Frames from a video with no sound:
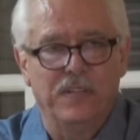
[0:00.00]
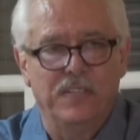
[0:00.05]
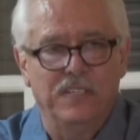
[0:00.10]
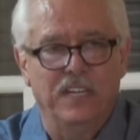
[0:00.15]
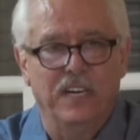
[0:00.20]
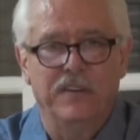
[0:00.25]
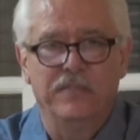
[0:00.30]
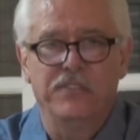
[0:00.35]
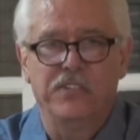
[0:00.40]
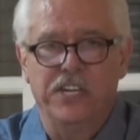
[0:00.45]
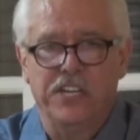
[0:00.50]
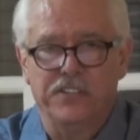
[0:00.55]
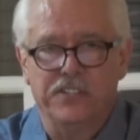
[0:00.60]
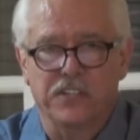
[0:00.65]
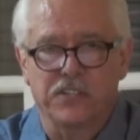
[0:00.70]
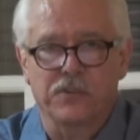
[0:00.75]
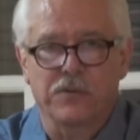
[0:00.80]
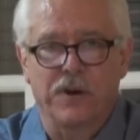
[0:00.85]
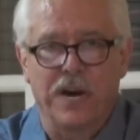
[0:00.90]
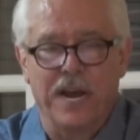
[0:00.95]
of
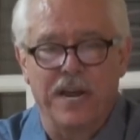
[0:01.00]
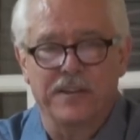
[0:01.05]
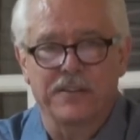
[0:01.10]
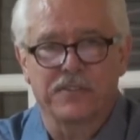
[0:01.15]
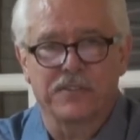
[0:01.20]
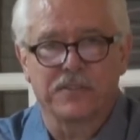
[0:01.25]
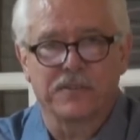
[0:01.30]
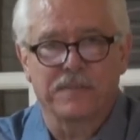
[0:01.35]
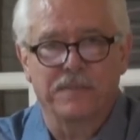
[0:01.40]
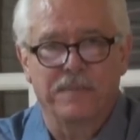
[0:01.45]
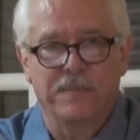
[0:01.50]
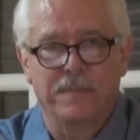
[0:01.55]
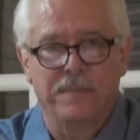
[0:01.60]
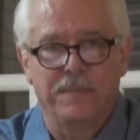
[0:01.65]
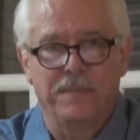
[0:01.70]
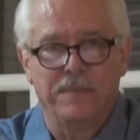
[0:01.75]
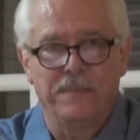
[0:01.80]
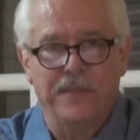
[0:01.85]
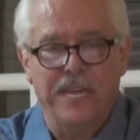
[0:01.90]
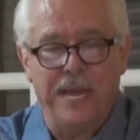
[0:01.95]
Jesus Christ
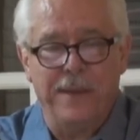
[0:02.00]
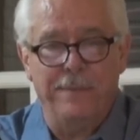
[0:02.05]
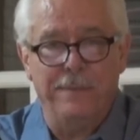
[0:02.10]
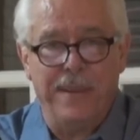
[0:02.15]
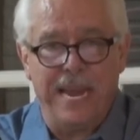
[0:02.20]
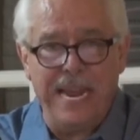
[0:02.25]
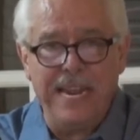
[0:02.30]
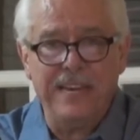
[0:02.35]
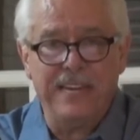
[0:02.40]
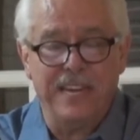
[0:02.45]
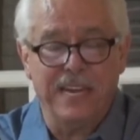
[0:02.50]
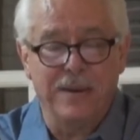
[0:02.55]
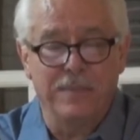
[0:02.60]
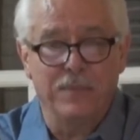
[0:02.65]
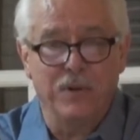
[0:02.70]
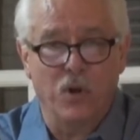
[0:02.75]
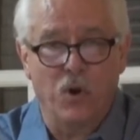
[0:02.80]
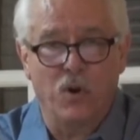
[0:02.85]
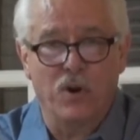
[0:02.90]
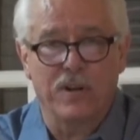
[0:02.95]
and made him
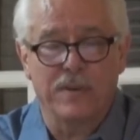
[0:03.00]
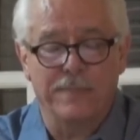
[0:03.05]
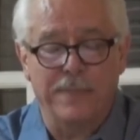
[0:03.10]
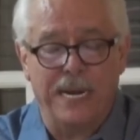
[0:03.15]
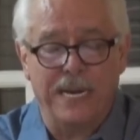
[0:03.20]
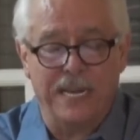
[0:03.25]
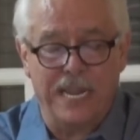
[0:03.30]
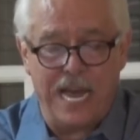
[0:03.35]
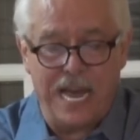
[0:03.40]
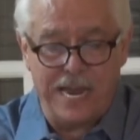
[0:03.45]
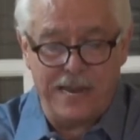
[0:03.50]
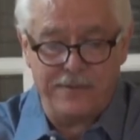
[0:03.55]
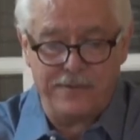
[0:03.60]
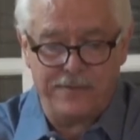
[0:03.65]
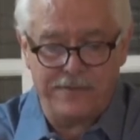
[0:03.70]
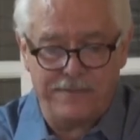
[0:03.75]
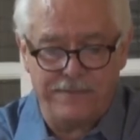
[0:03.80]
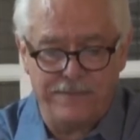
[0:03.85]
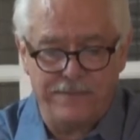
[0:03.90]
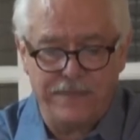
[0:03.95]
Lord of my life.
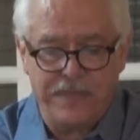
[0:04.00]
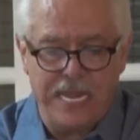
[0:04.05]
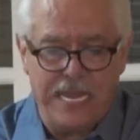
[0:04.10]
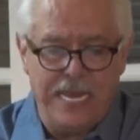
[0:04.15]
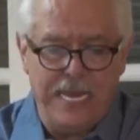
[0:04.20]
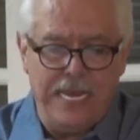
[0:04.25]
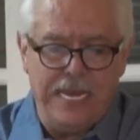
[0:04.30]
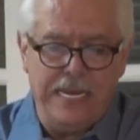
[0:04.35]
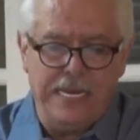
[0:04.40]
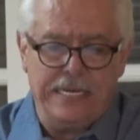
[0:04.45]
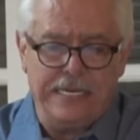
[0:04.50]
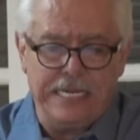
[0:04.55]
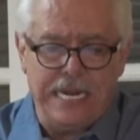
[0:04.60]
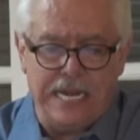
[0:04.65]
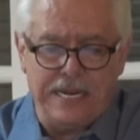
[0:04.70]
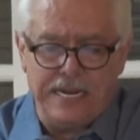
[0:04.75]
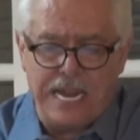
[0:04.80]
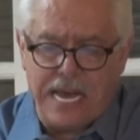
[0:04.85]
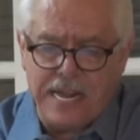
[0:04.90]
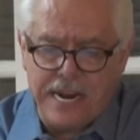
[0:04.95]

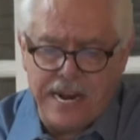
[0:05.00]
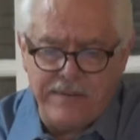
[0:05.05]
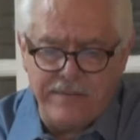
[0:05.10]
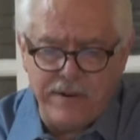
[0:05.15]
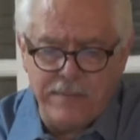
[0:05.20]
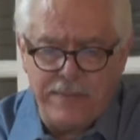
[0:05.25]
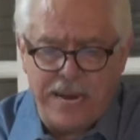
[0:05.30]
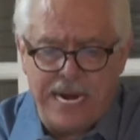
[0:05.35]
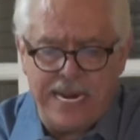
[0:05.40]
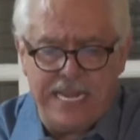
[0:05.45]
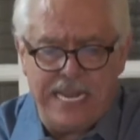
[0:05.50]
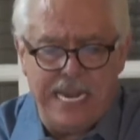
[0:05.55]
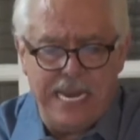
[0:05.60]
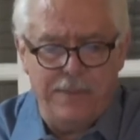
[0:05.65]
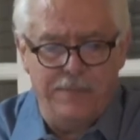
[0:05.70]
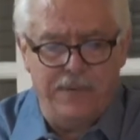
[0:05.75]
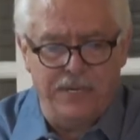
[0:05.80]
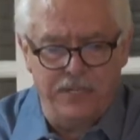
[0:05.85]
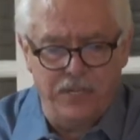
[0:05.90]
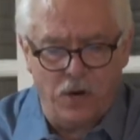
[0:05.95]
Now, not everybody can,
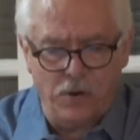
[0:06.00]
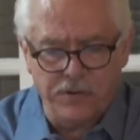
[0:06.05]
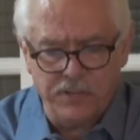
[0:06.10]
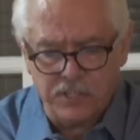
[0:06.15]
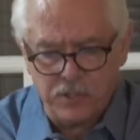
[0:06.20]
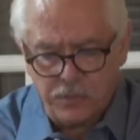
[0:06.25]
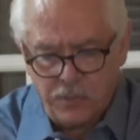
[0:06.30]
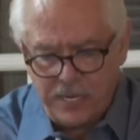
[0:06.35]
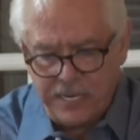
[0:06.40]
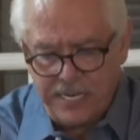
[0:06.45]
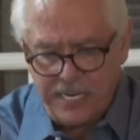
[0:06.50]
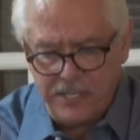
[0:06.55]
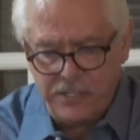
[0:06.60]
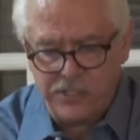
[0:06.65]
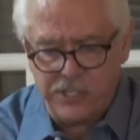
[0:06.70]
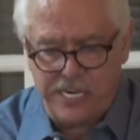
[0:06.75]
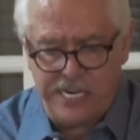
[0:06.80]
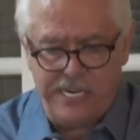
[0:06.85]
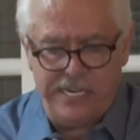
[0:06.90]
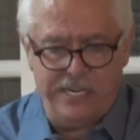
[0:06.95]
but notice what
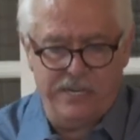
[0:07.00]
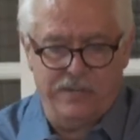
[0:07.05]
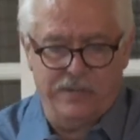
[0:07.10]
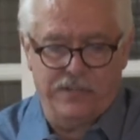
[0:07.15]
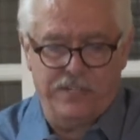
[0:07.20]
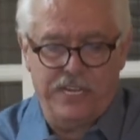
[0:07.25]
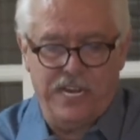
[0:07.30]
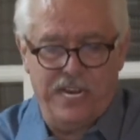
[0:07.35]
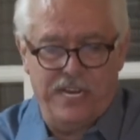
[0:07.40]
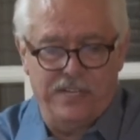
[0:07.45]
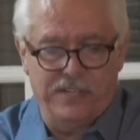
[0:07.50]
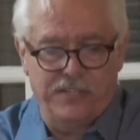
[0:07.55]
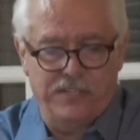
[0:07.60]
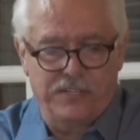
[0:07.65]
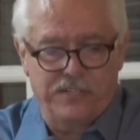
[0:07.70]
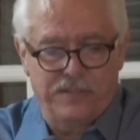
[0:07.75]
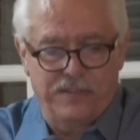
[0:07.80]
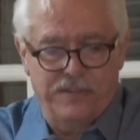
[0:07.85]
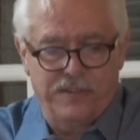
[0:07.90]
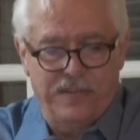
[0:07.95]
Ezekiel
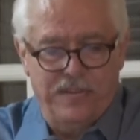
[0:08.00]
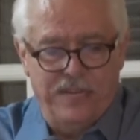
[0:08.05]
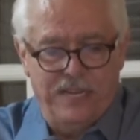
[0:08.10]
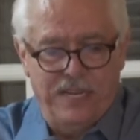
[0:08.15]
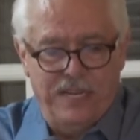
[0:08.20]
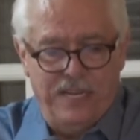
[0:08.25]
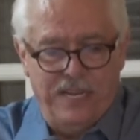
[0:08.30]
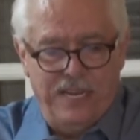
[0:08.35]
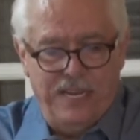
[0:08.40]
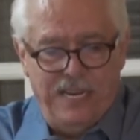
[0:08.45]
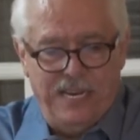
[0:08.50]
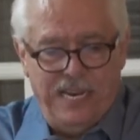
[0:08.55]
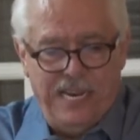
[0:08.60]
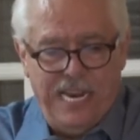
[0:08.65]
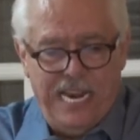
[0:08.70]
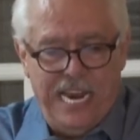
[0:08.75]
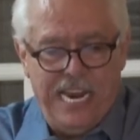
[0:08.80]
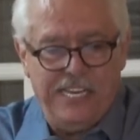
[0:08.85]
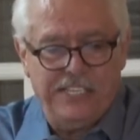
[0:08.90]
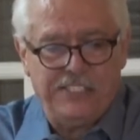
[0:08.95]
does.
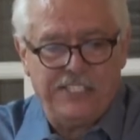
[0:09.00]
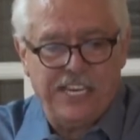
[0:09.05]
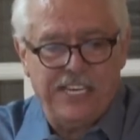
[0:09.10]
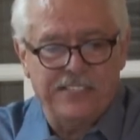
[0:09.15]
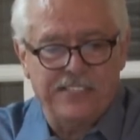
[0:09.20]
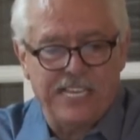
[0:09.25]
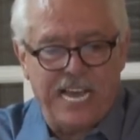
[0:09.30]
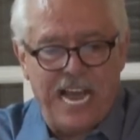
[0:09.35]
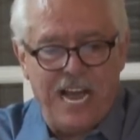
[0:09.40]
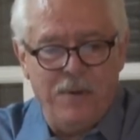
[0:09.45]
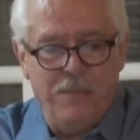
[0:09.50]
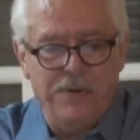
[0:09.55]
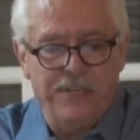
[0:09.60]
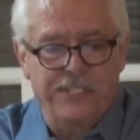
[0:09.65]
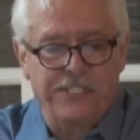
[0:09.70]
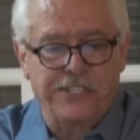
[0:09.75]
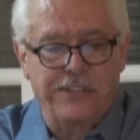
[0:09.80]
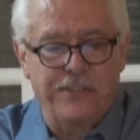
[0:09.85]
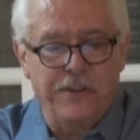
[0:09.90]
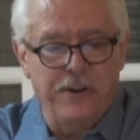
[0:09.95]
He says, I
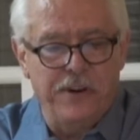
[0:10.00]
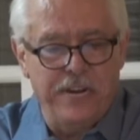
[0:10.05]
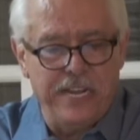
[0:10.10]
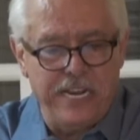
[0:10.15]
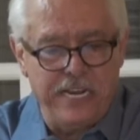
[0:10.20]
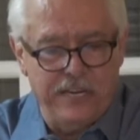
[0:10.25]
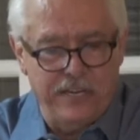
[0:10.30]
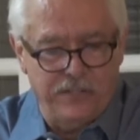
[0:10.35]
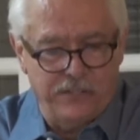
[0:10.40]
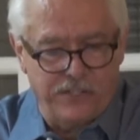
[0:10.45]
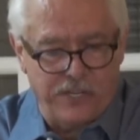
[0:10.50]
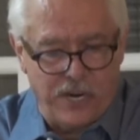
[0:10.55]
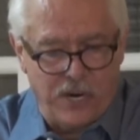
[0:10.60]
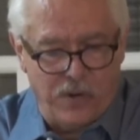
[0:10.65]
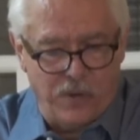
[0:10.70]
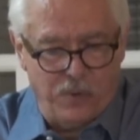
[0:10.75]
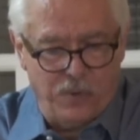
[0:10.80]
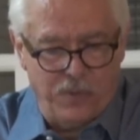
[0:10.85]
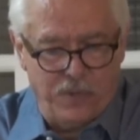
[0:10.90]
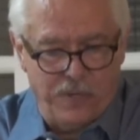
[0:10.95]
was 30 years
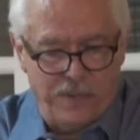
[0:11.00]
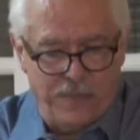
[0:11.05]
old,